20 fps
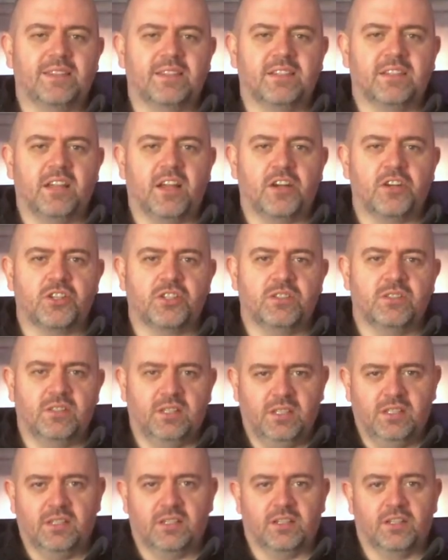in
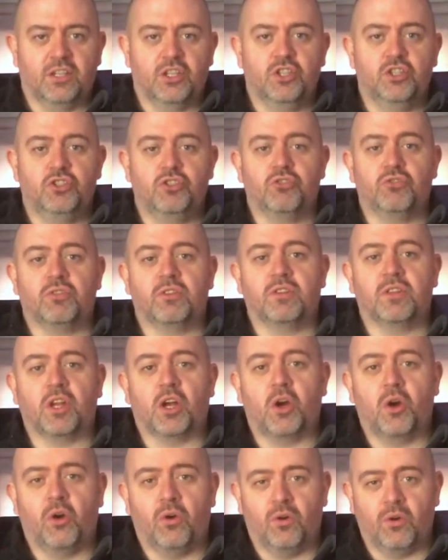Argentina during the
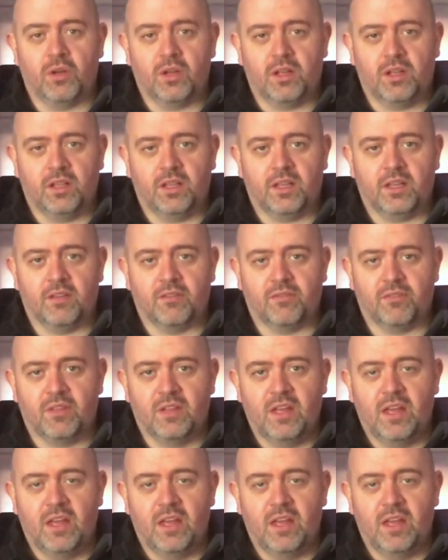conclave